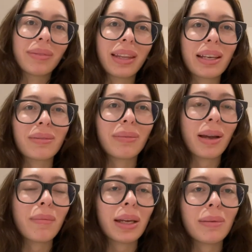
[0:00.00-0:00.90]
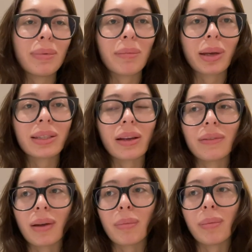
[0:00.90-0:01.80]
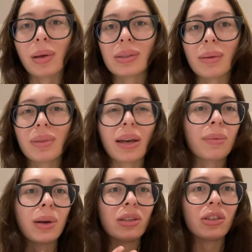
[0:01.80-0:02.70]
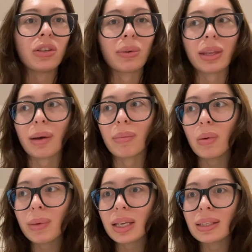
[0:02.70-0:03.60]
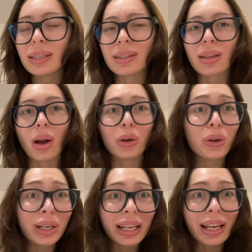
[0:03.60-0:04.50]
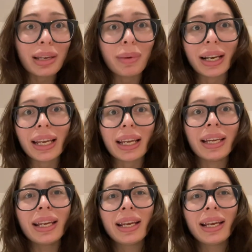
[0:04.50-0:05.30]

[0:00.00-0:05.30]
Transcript: Like, why am I gonna beat myself up about something I wanted to do in that moment? It's not hurting anybody.